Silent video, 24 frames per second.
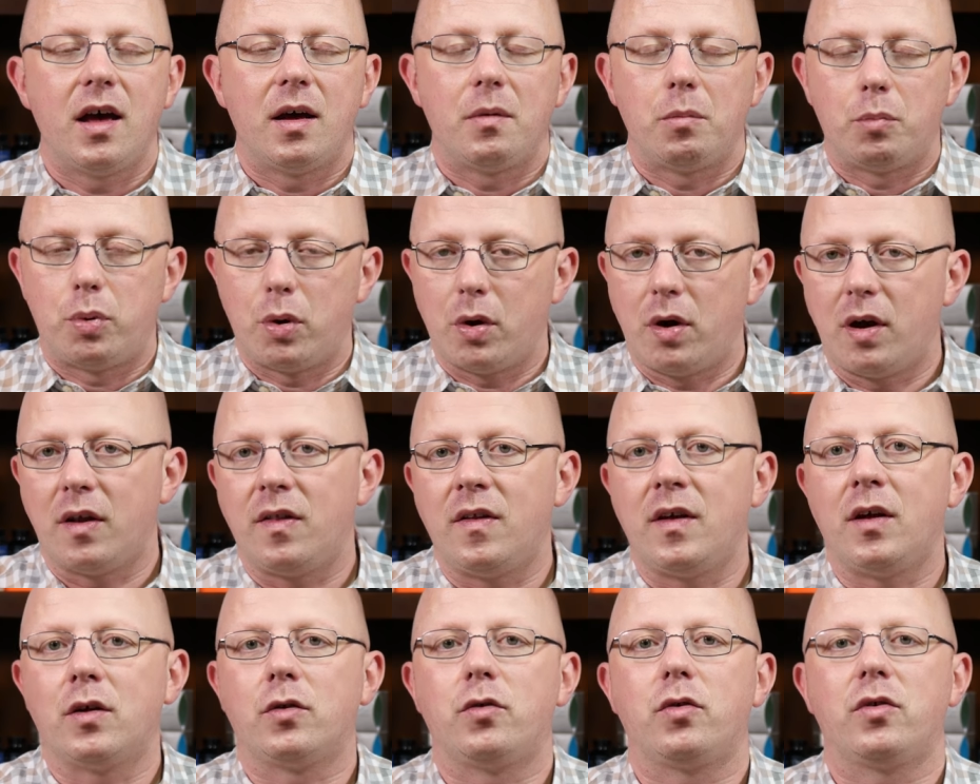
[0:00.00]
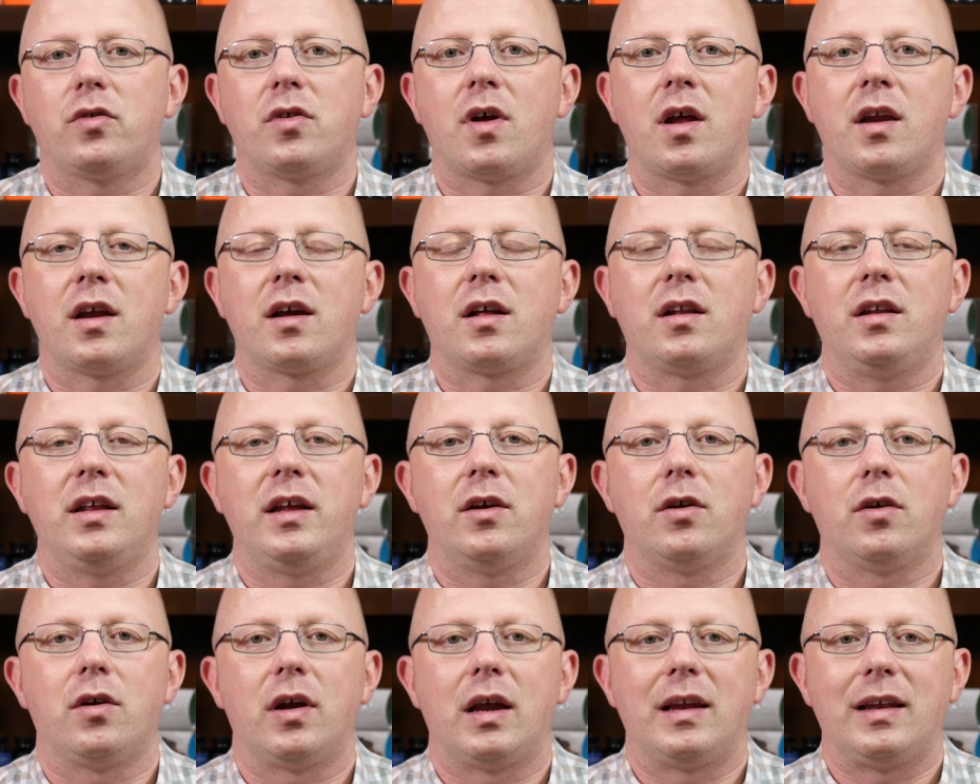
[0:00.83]
put it in the ultrasonic
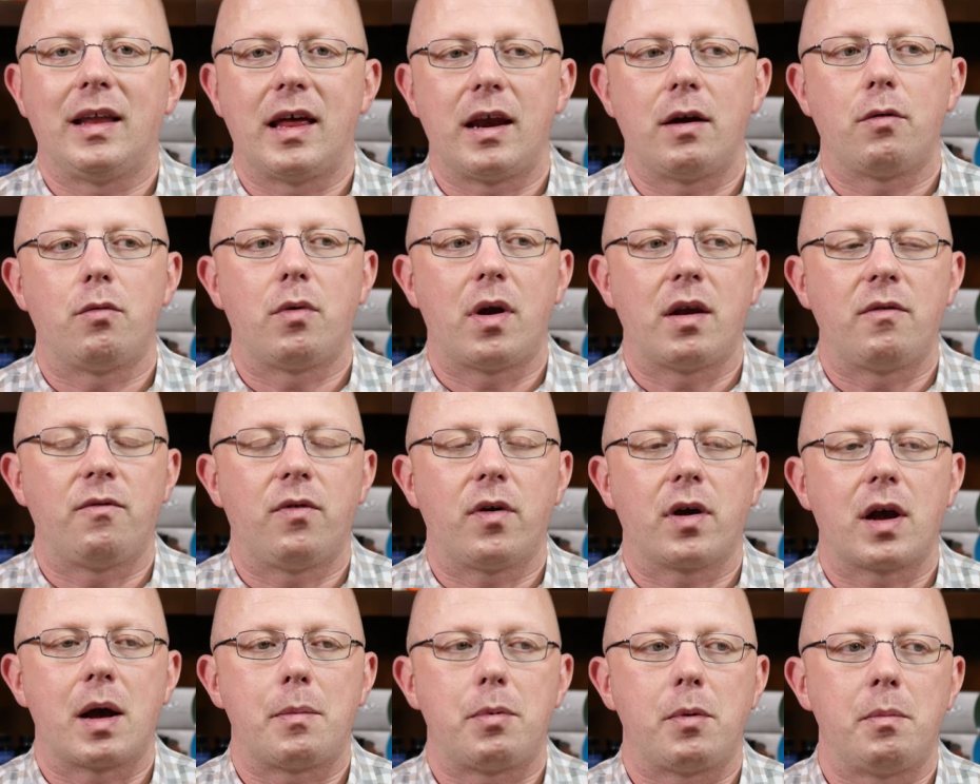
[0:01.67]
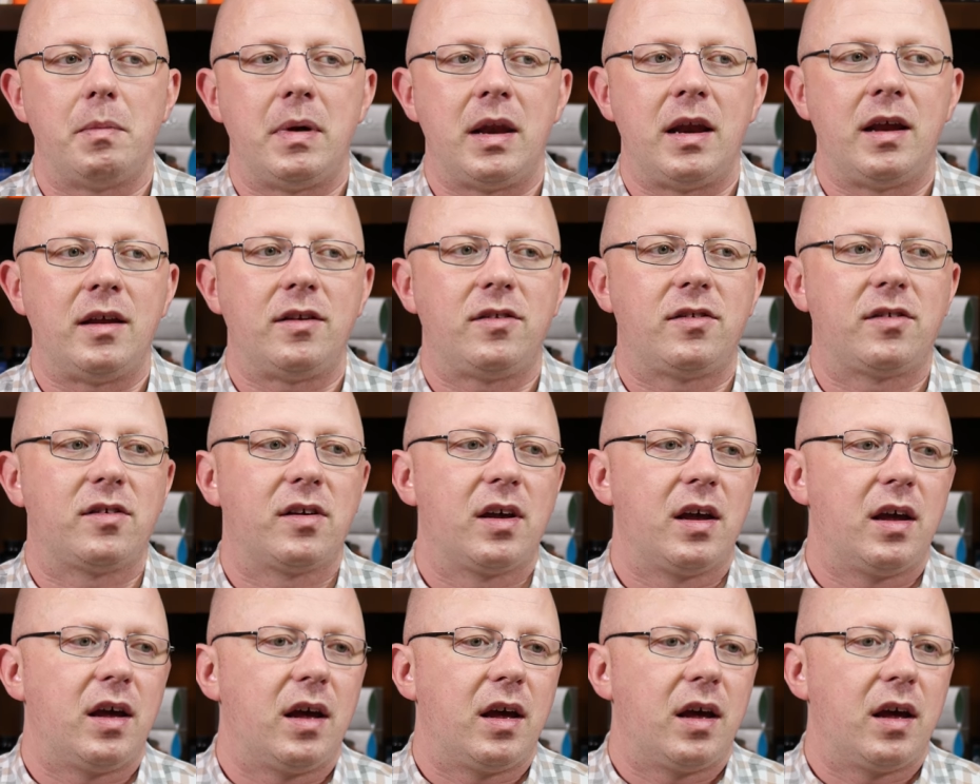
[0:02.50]
cleaner, and let it run for a couple minutes.